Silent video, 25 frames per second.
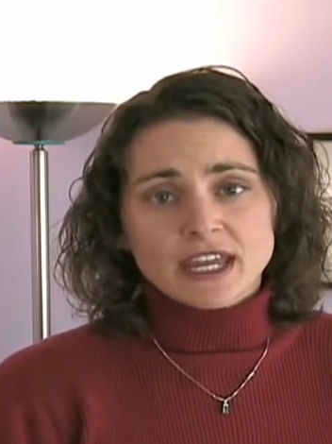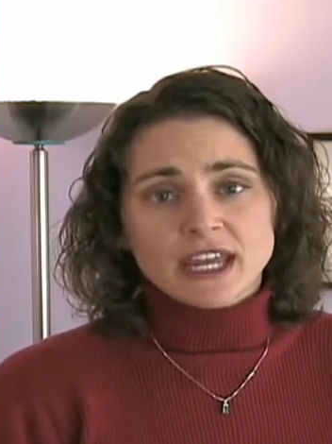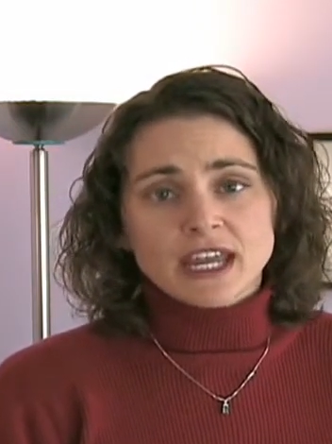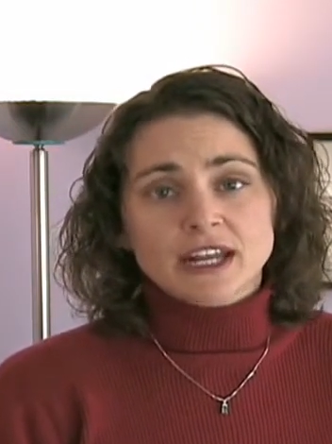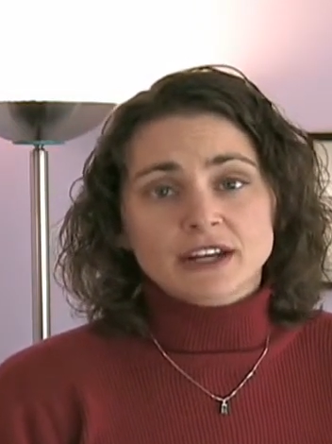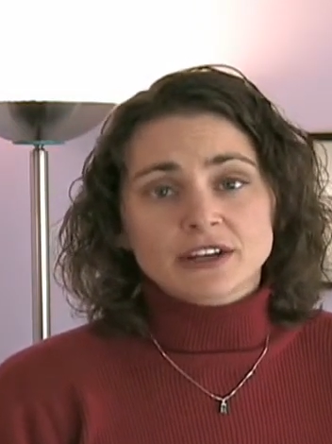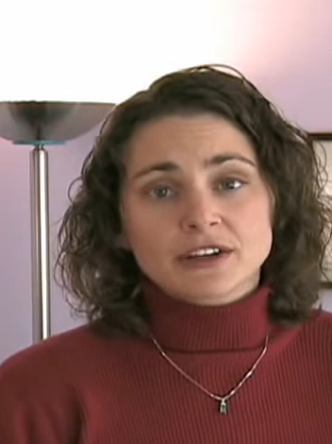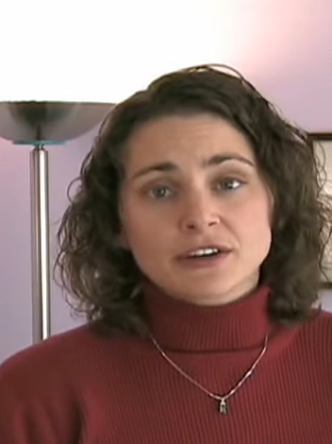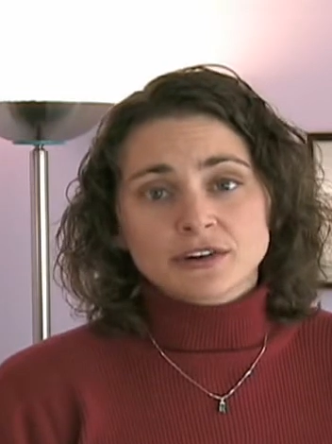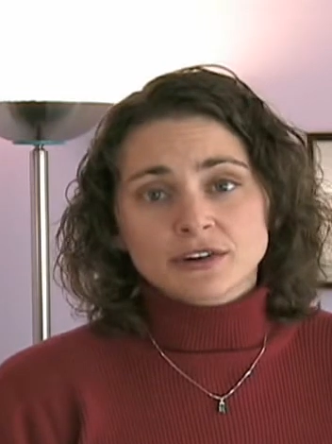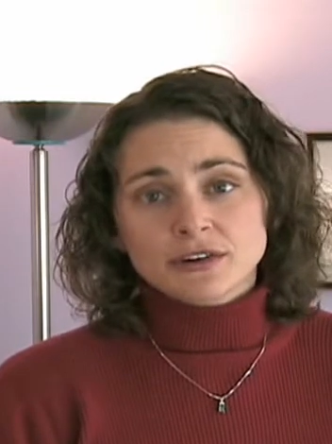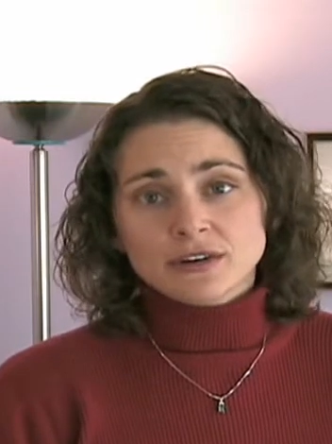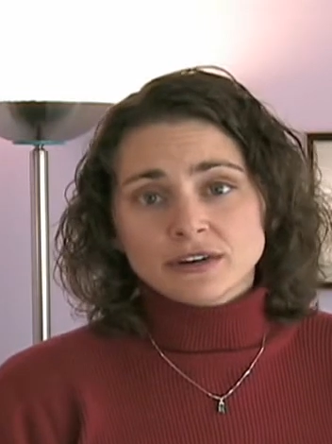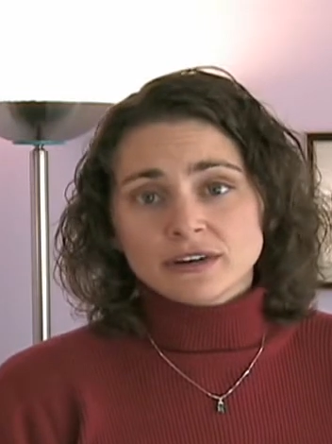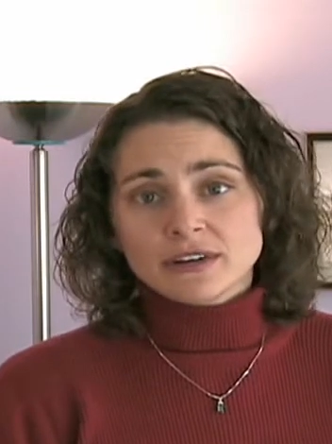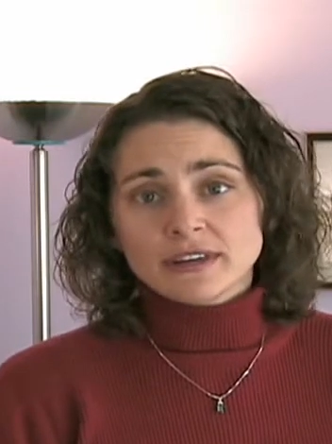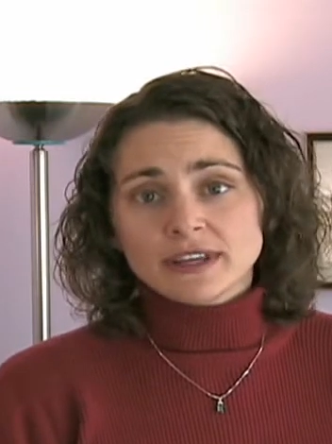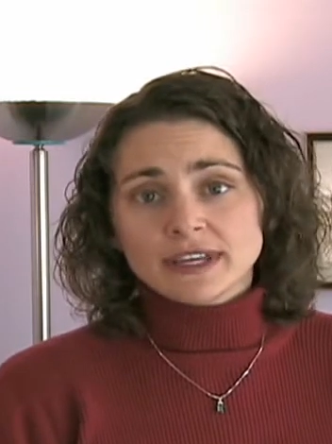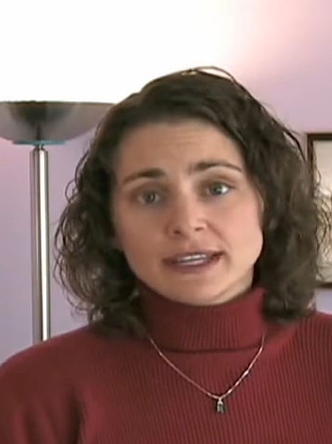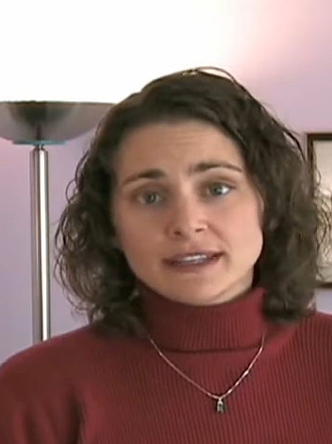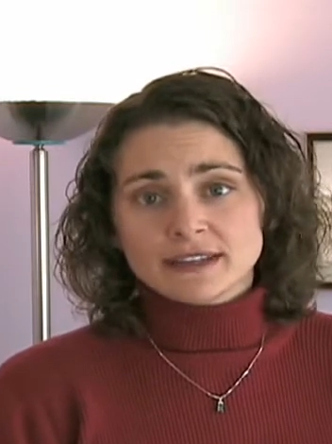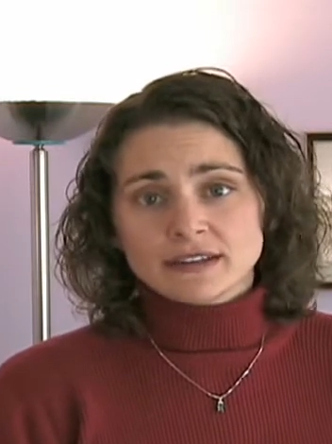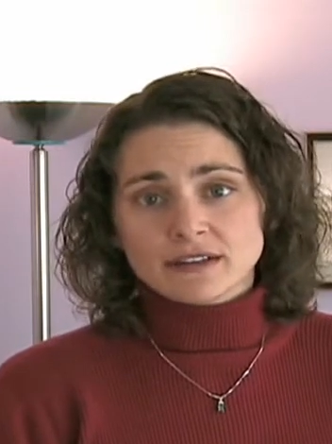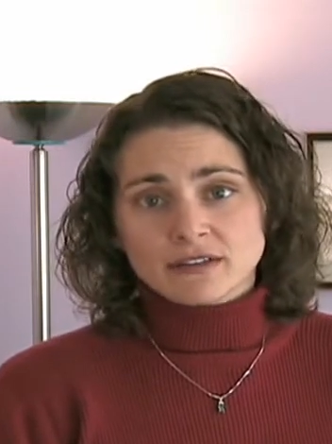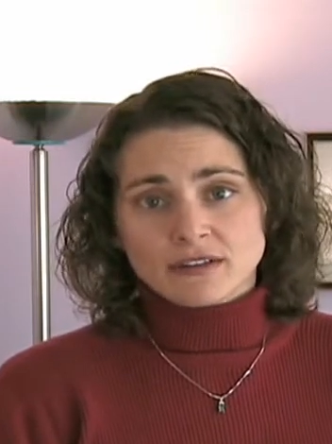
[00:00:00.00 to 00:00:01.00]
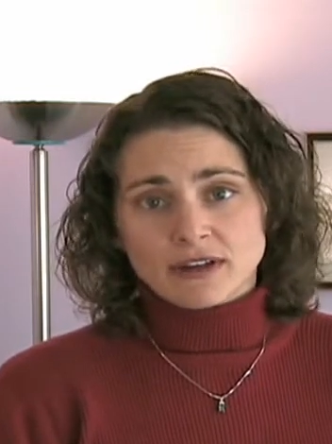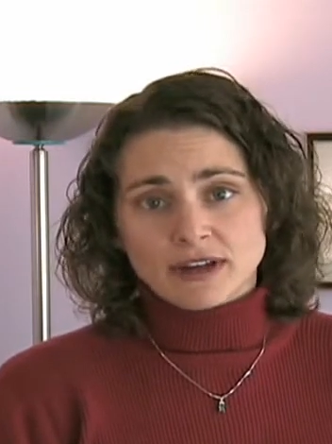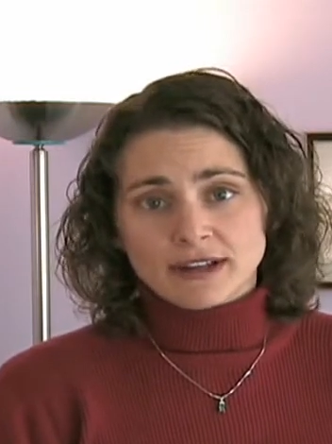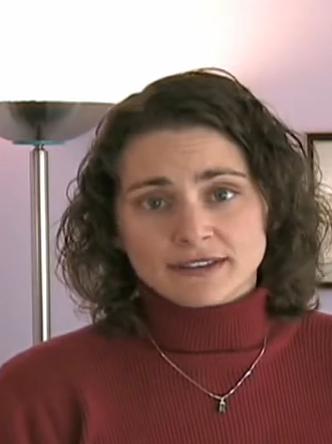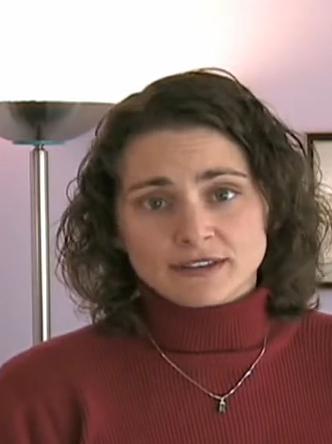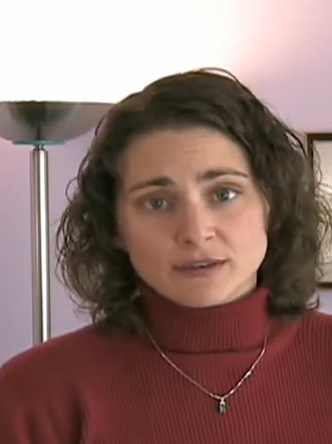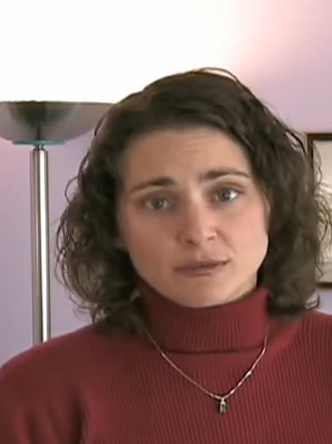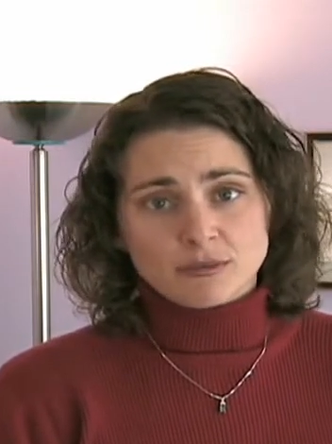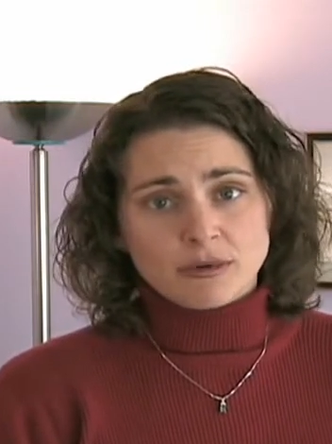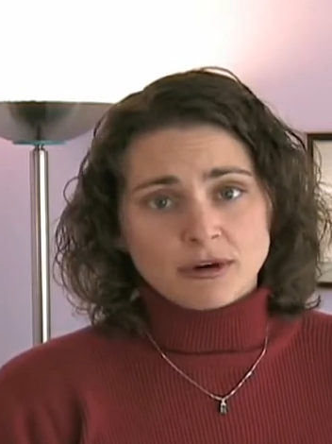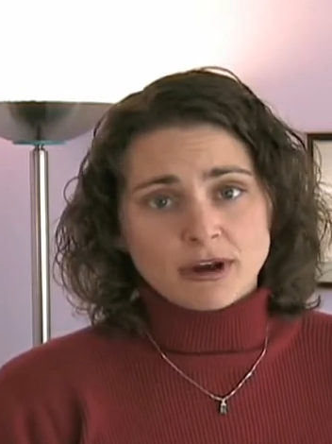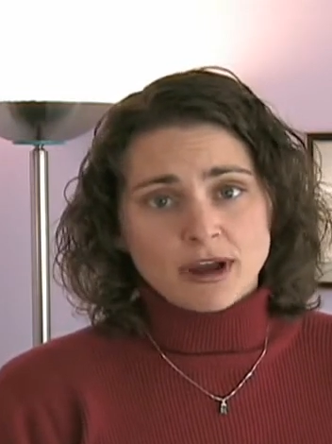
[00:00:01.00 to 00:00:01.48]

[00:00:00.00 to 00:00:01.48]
it could lead to lots of